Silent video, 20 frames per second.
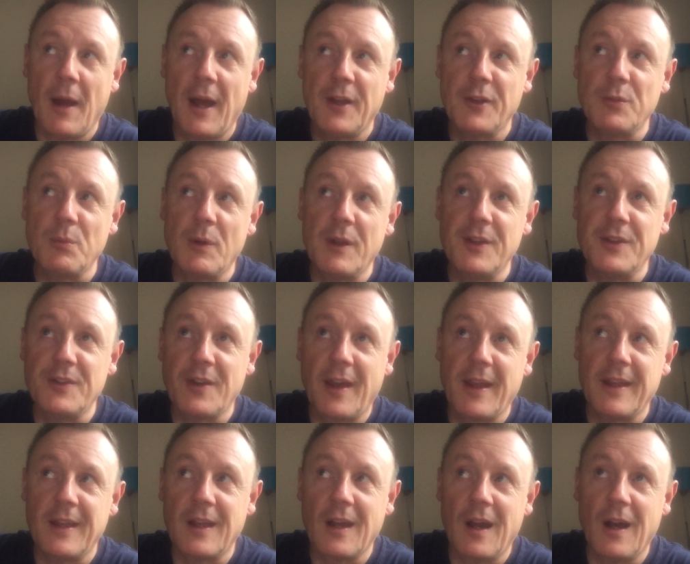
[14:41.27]
as we
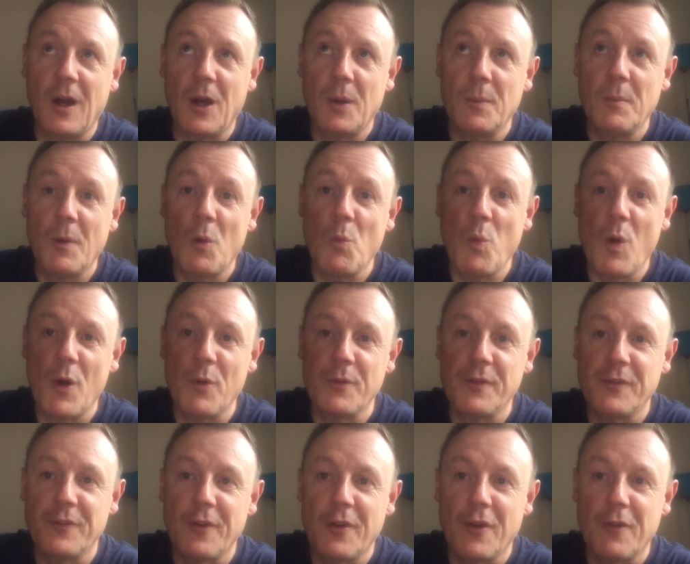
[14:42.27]
take a
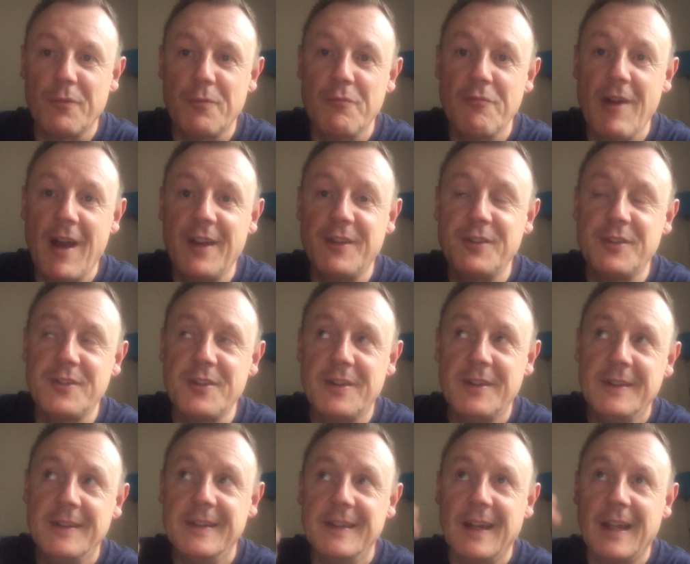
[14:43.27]
well-deserved rest
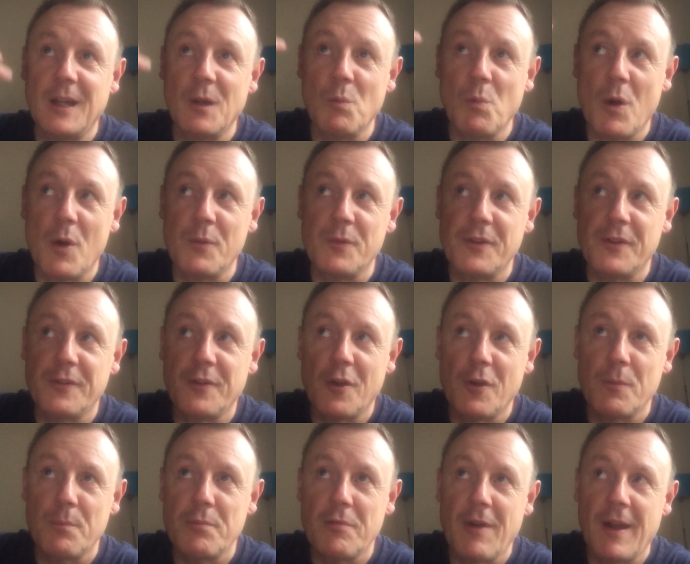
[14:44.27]
and a
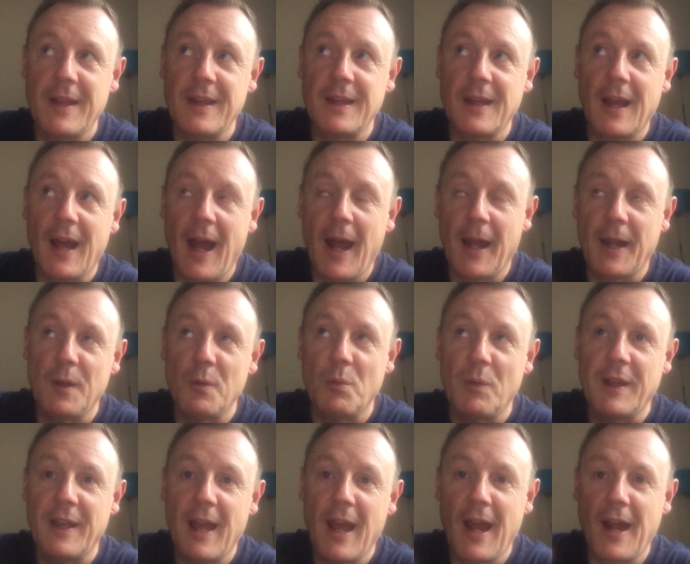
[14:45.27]
well-deserved break, and
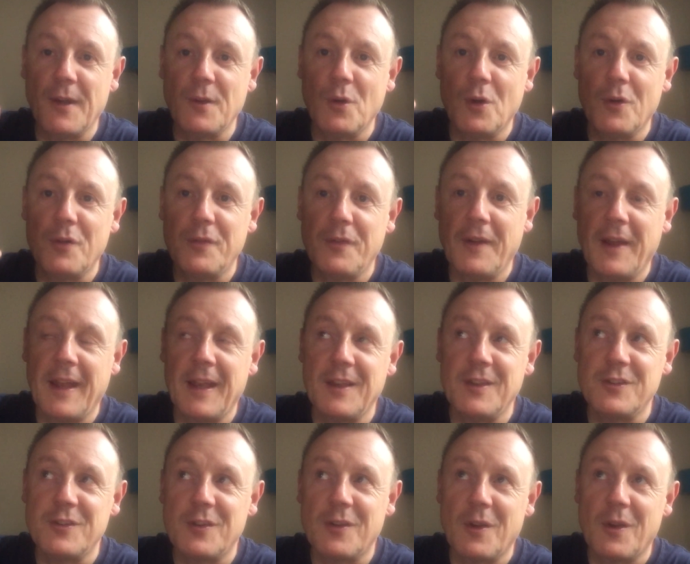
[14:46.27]
we head off
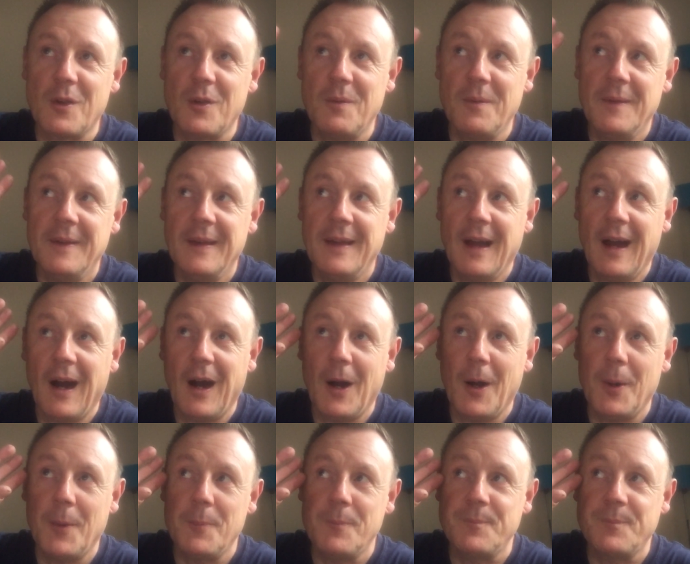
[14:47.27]
into
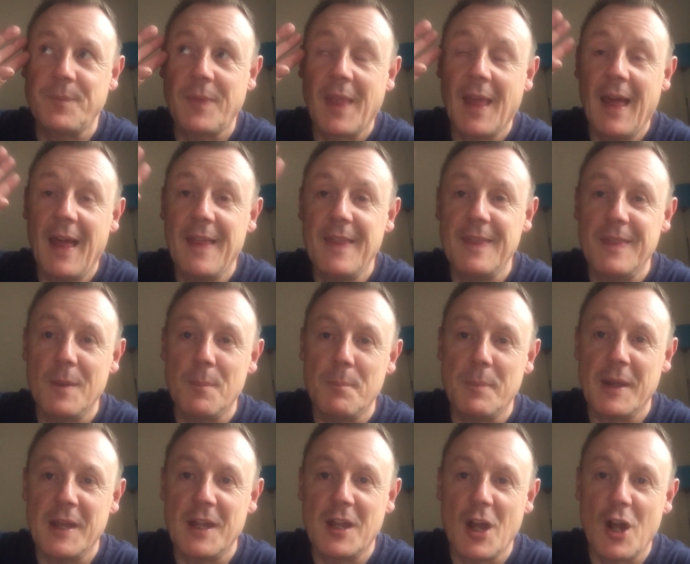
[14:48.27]
the
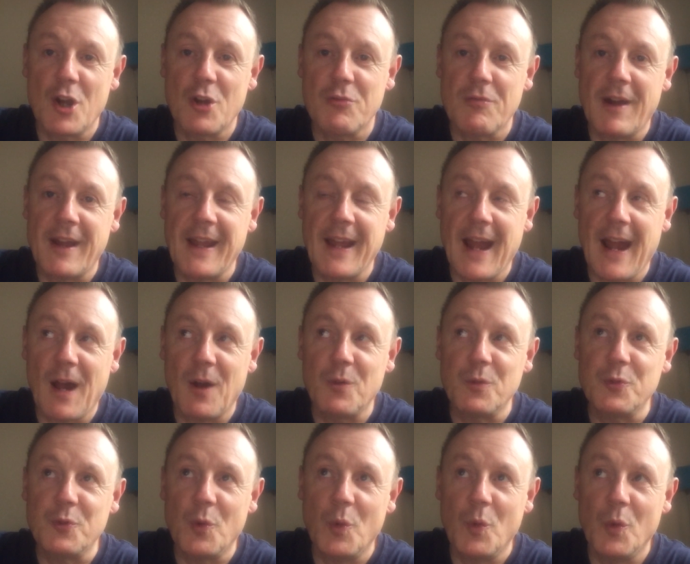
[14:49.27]
big great
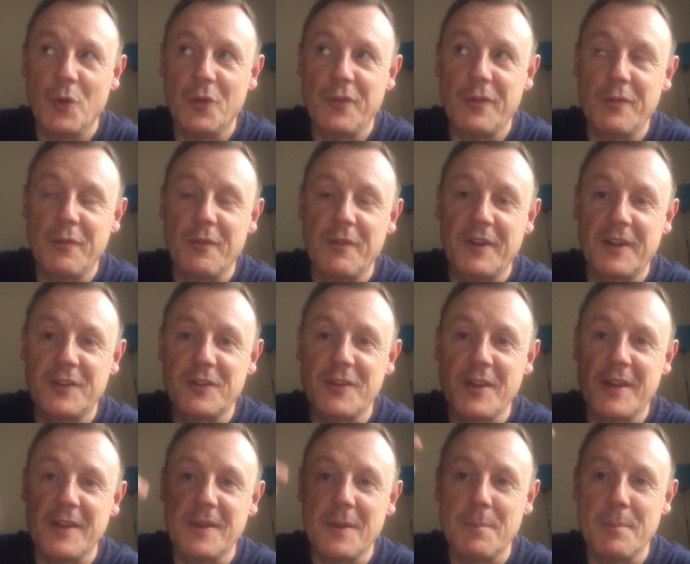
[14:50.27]
outdoors for an
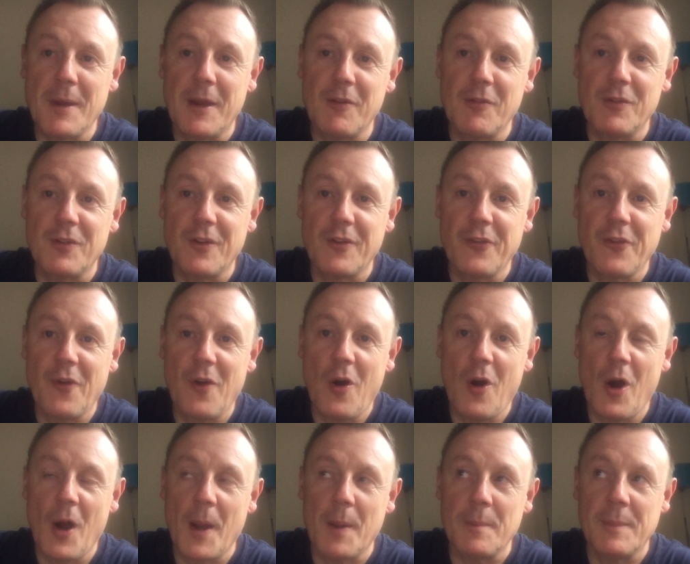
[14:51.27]
extended period of
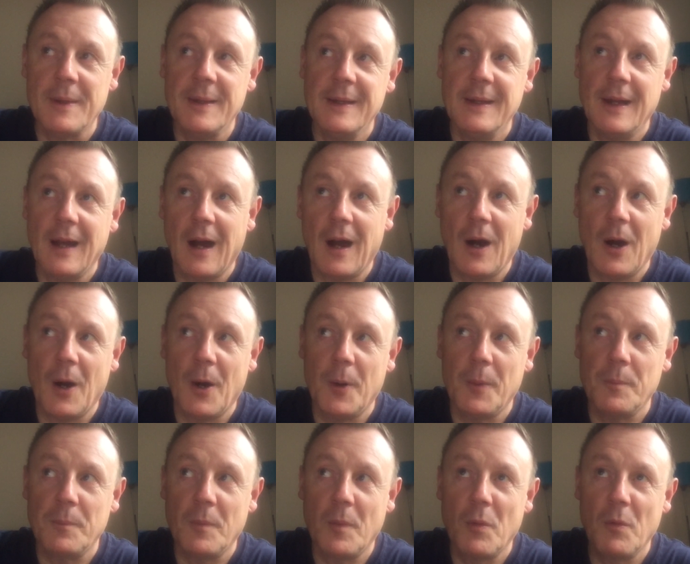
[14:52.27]
time.
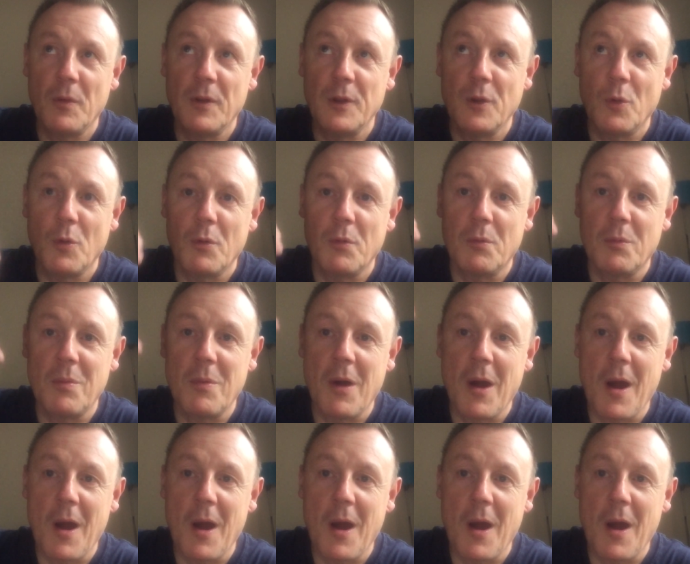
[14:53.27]
little